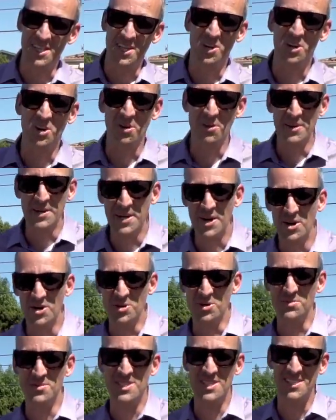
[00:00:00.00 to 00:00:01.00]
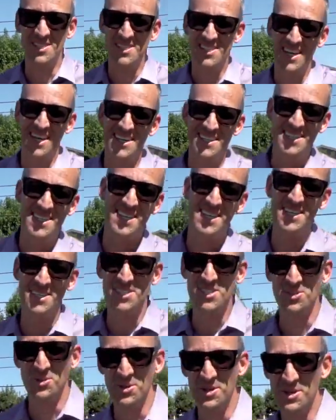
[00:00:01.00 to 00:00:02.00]
the current home to Santee
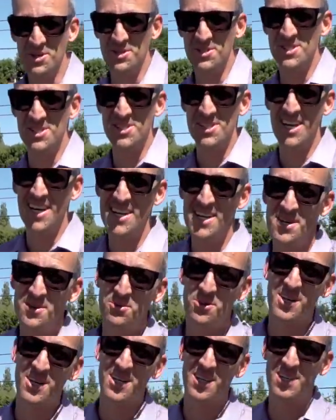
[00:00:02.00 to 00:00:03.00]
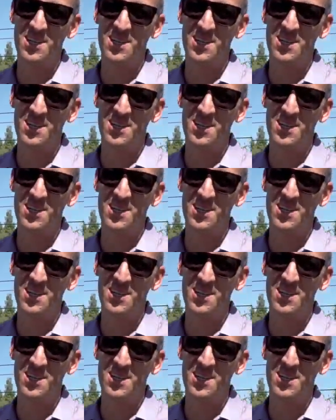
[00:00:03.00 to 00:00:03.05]
Historical Society. We're going to